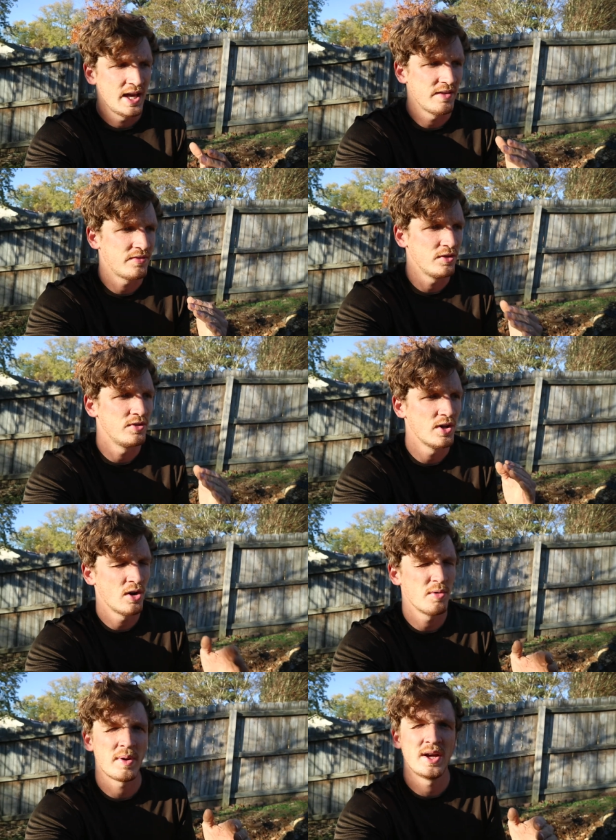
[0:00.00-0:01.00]
If you
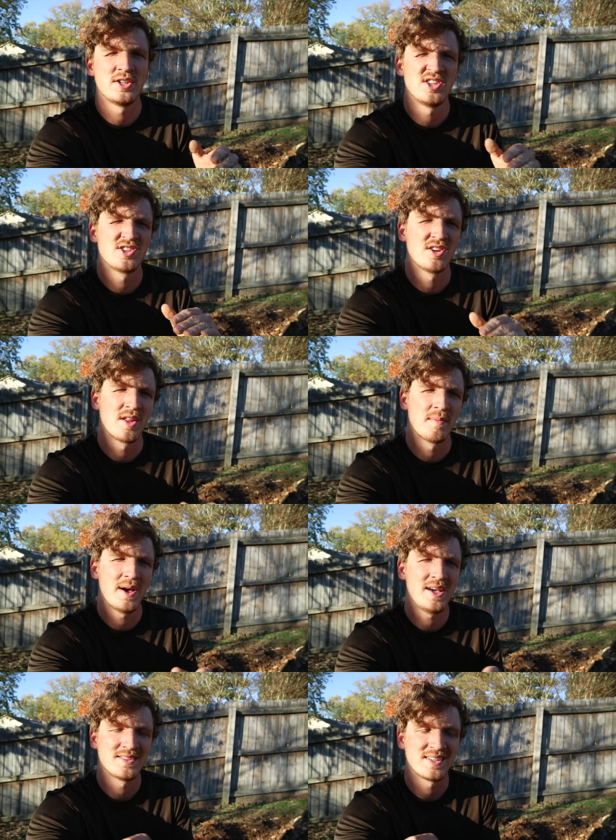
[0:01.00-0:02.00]
don't pay attention to the
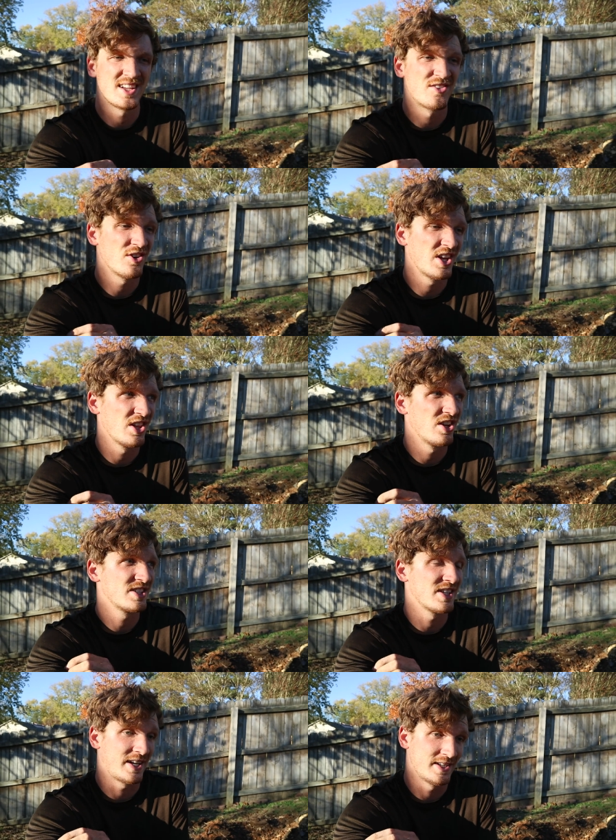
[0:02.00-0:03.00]
base, it really
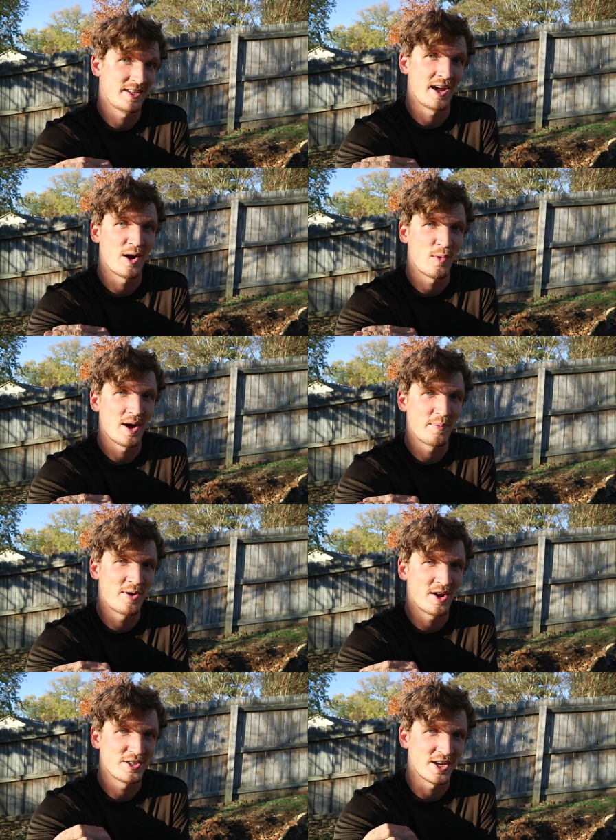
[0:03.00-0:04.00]
looks like a DIY
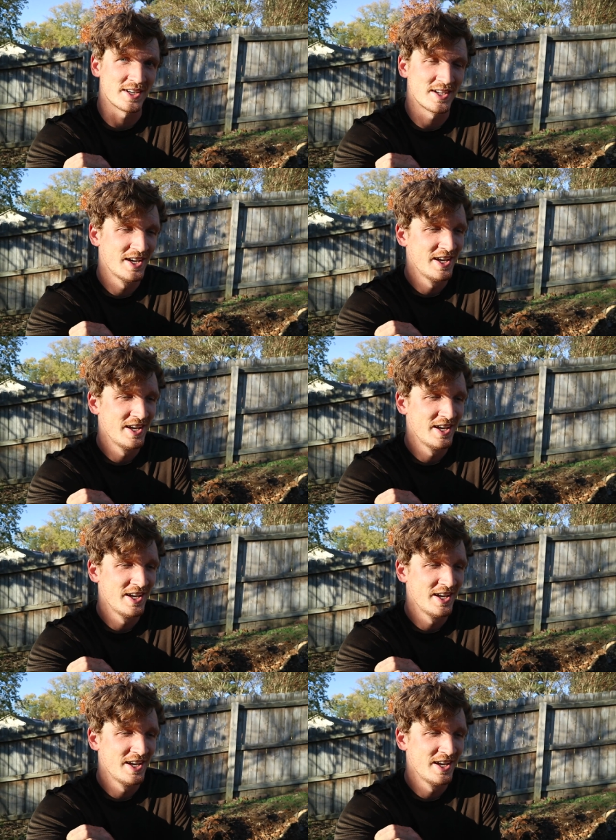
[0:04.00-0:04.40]
project.